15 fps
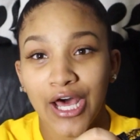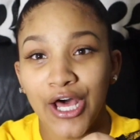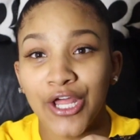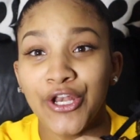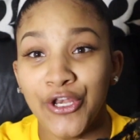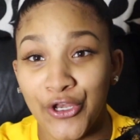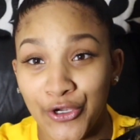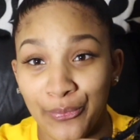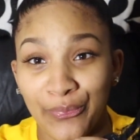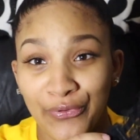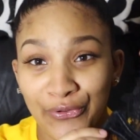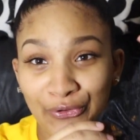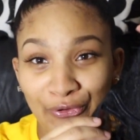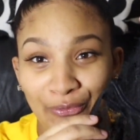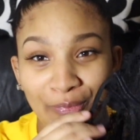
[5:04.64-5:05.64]
under
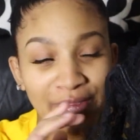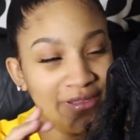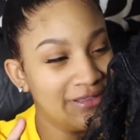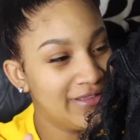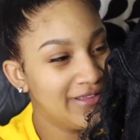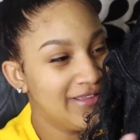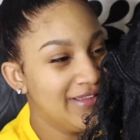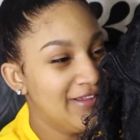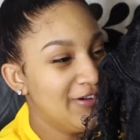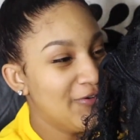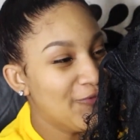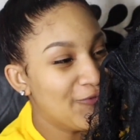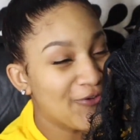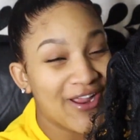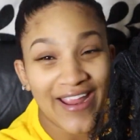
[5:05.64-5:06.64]
boob
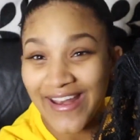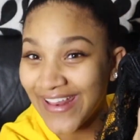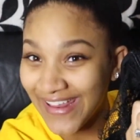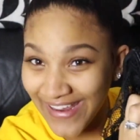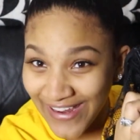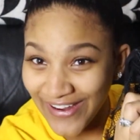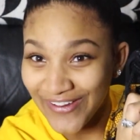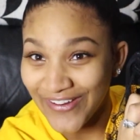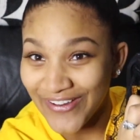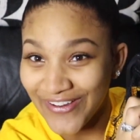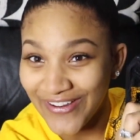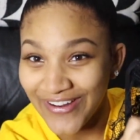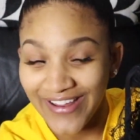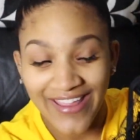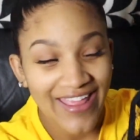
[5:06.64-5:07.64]
right
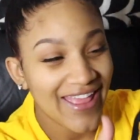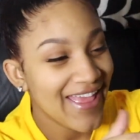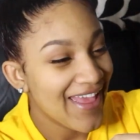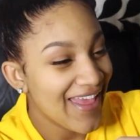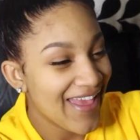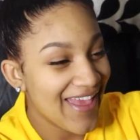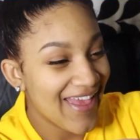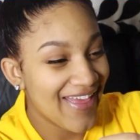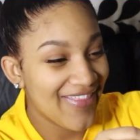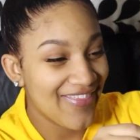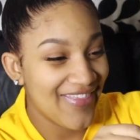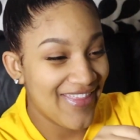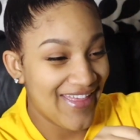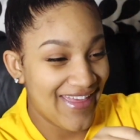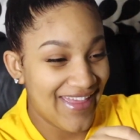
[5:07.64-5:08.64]
here
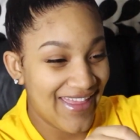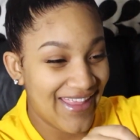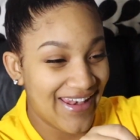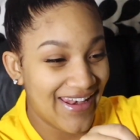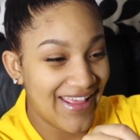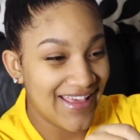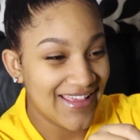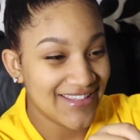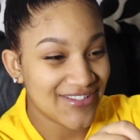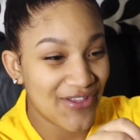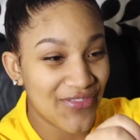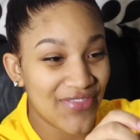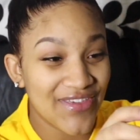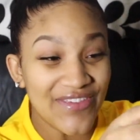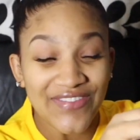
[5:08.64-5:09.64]
and then
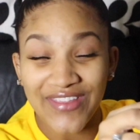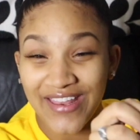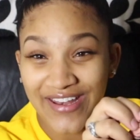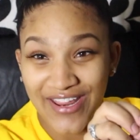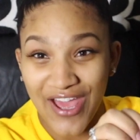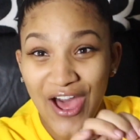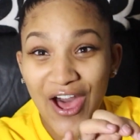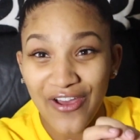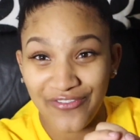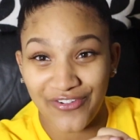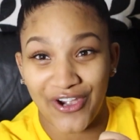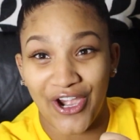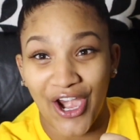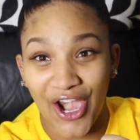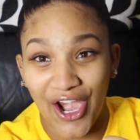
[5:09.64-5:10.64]
so this can
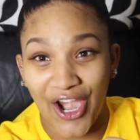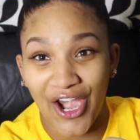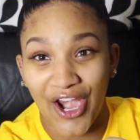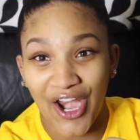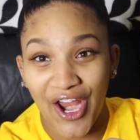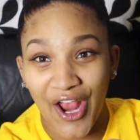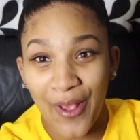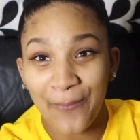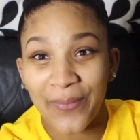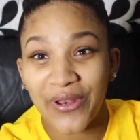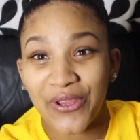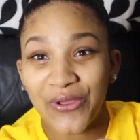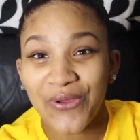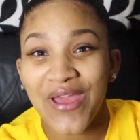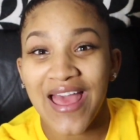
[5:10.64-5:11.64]
cover
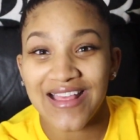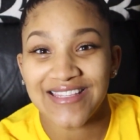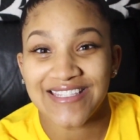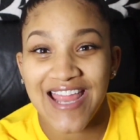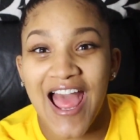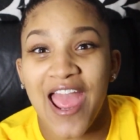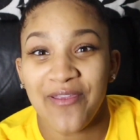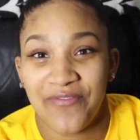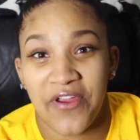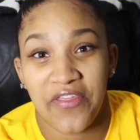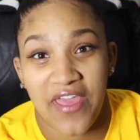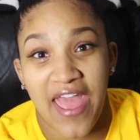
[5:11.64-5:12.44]
but who has time for